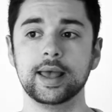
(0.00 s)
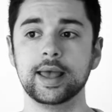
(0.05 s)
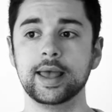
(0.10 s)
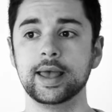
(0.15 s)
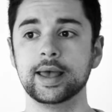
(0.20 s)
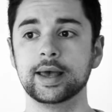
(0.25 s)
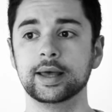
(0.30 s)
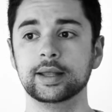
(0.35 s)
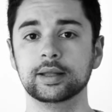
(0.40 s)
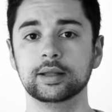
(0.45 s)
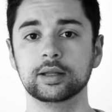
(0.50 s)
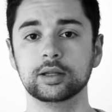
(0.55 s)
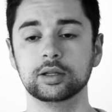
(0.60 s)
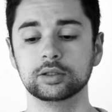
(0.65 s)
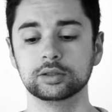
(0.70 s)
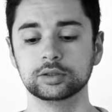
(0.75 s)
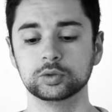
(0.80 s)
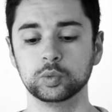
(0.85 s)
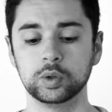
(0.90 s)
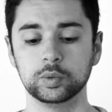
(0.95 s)
And
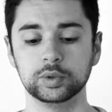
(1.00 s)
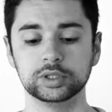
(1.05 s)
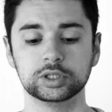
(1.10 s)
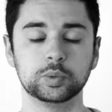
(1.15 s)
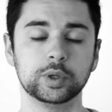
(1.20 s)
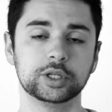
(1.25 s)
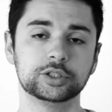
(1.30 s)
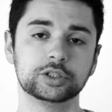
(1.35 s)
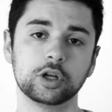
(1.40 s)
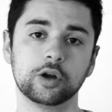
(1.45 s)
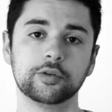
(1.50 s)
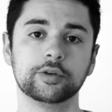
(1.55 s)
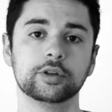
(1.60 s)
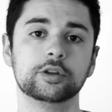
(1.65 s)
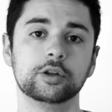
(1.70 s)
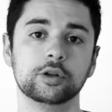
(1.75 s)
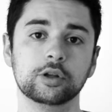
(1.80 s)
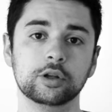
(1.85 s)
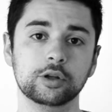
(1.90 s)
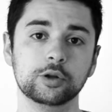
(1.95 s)
when we switched over
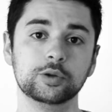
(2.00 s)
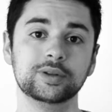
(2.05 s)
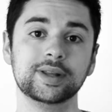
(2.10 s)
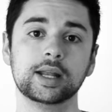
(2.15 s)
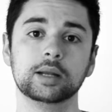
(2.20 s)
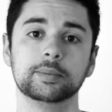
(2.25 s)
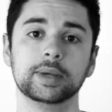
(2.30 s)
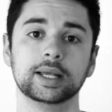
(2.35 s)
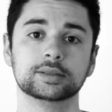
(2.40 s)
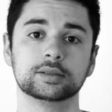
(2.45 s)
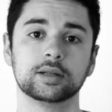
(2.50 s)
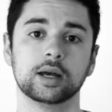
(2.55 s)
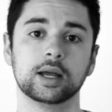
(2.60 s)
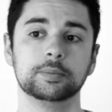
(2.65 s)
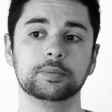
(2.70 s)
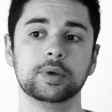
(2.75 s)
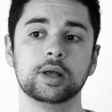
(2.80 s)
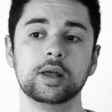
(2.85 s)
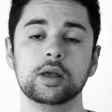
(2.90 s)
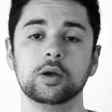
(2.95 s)
to the new database
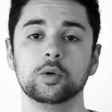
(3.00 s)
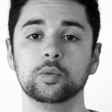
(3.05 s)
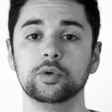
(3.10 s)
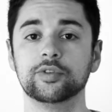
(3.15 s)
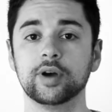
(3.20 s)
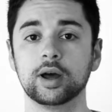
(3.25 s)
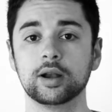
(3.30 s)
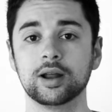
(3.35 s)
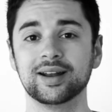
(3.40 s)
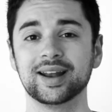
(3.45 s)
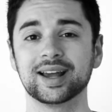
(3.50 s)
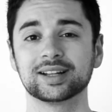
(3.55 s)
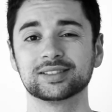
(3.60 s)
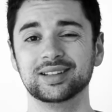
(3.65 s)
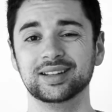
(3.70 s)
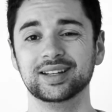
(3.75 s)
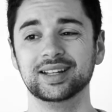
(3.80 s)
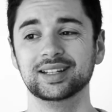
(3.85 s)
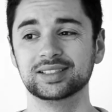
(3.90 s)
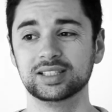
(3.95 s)
type, we found out it
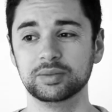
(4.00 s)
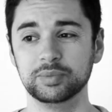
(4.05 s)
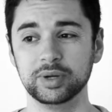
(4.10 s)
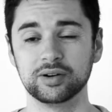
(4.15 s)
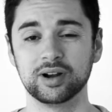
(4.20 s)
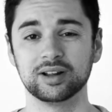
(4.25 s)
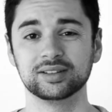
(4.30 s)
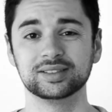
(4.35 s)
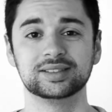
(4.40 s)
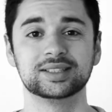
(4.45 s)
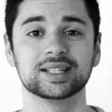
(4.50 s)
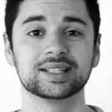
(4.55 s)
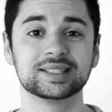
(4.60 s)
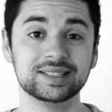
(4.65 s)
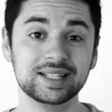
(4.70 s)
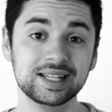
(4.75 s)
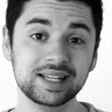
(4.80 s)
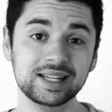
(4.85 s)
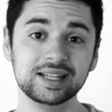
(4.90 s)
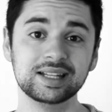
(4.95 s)
actually needs to be around
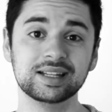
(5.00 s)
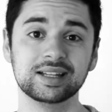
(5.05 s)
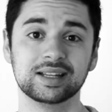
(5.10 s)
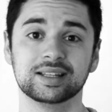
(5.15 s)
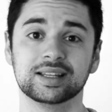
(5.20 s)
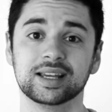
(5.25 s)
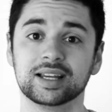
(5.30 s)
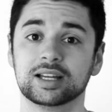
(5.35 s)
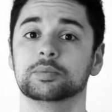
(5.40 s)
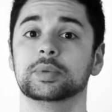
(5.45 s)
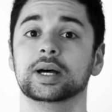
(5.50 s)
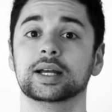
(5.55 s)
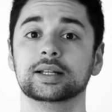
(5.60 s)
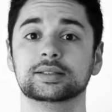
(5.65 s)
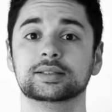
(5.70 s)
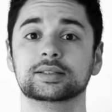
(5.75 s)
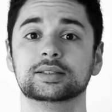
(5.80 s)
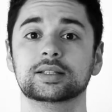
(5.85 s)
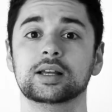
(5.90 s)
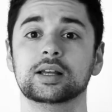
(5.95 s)
16
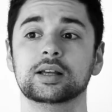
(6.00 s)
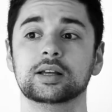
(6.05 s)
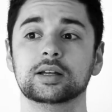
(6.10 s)
gigabytes